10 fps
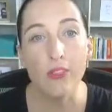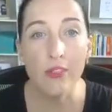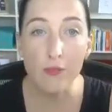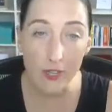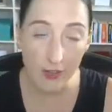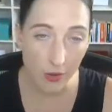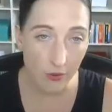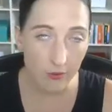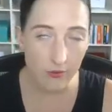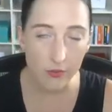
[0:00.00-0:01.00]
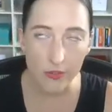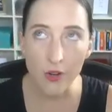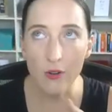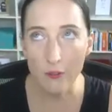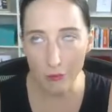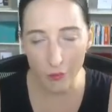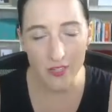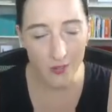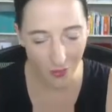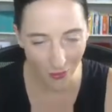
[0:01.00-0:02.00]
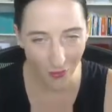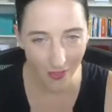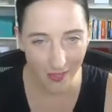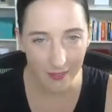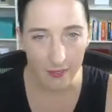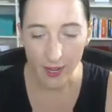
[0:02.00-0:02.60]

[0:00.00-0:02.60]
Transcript: the voice recording.